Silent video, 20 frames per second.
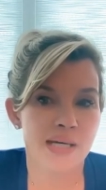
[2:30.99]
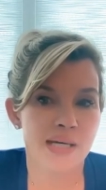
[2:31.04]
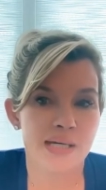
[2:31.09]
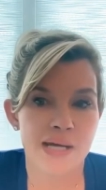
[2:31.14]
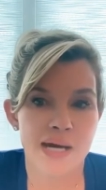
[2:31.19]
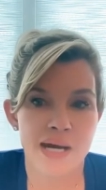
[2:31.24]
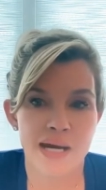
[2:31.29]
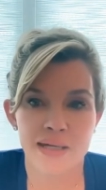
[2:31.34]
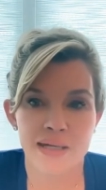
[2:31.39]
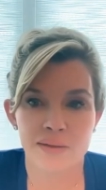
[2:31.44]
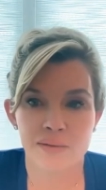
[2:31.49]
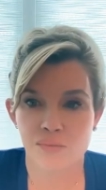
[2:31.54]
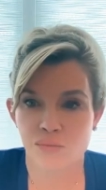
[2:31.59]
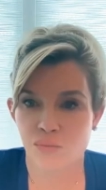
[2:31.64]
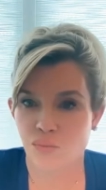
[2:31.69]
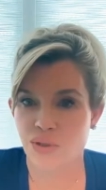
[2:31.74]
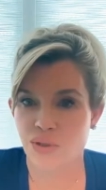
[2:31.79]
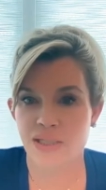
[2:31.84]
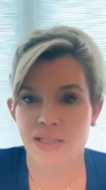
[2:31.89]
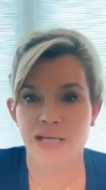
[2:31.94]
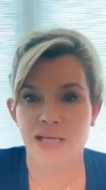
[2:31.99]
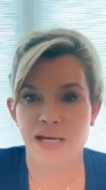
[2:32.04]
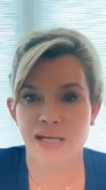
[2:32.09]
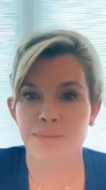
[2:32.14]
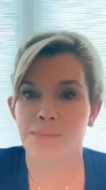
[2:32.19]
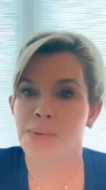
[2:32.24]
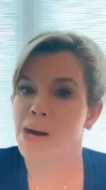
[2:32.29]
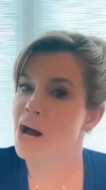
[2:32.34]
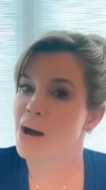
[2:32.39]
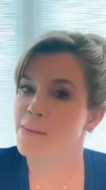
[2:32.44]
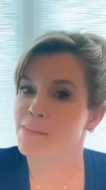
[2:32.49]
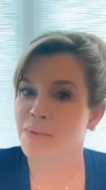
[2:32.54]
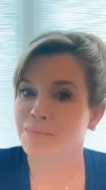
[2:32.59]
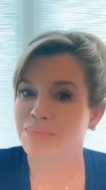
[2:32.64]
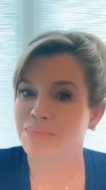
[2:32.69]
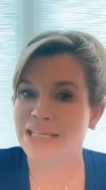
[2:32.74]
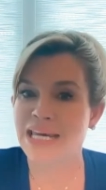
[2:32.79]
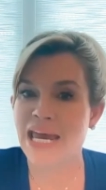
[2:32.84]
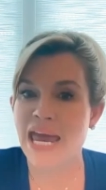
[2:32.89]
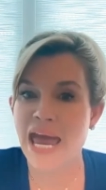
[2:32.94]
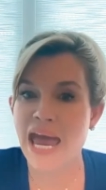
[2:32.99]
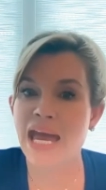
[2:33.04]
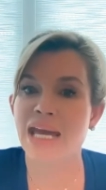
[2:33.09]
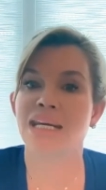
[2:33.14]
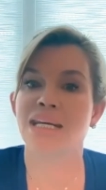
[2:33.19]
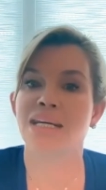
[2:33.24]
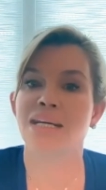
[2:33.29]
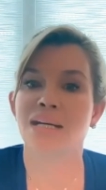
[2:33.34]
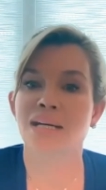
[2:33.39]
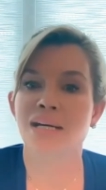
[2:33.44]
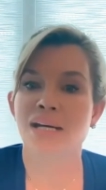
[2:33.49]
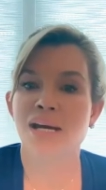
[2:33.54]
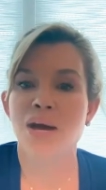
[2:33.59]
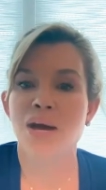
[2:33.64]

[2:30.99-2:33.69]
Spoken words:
And I was like, Mom, I'm 10.